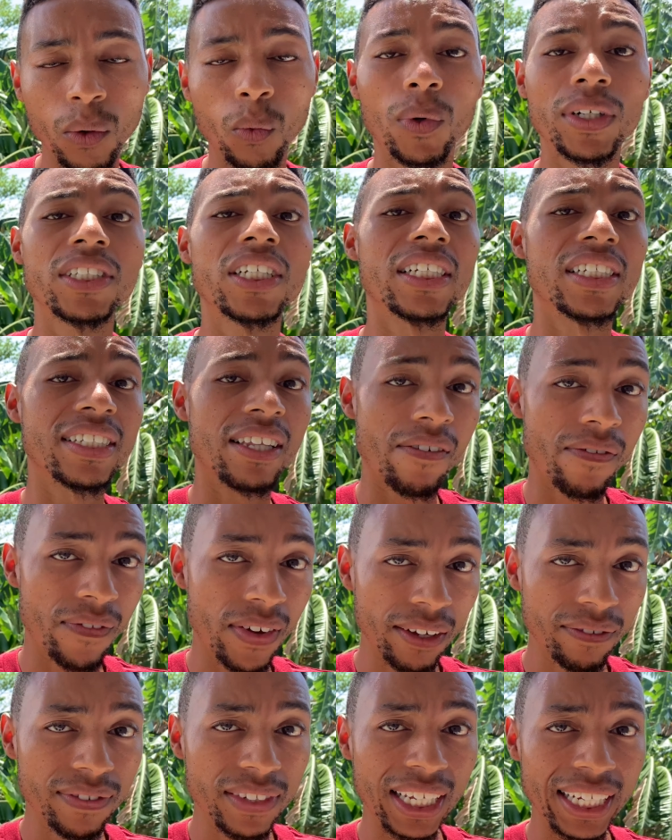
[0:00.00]
which is the
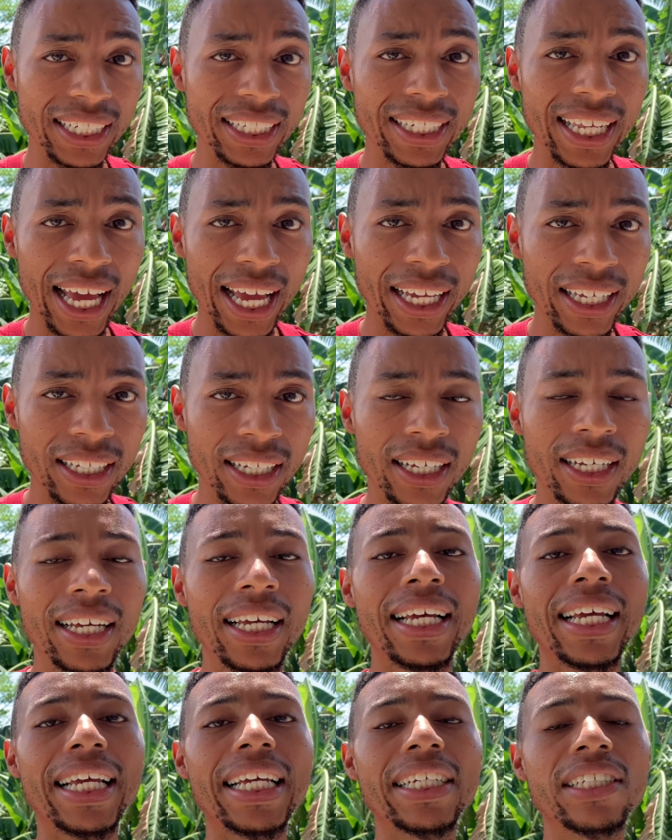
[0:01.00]
15th day,
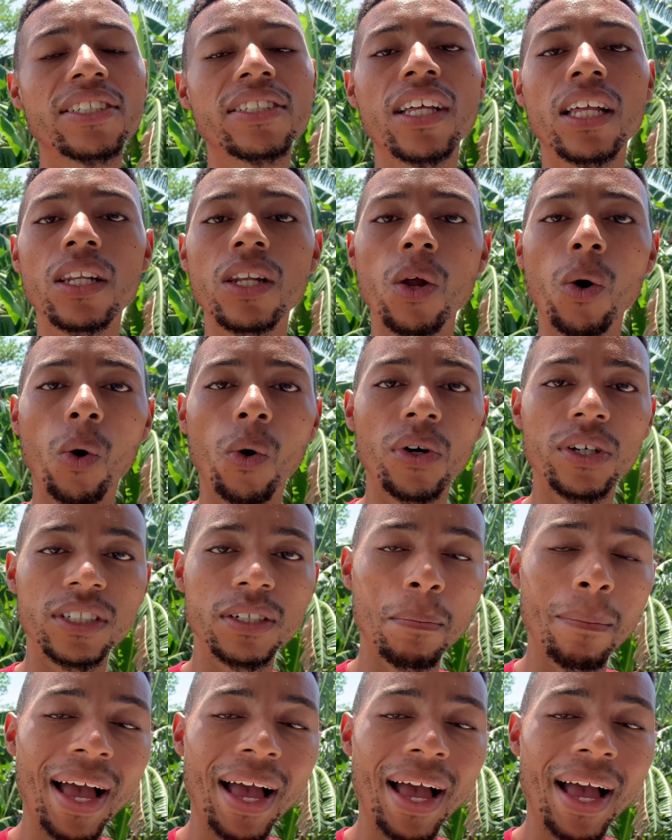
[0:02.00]
is the Lord's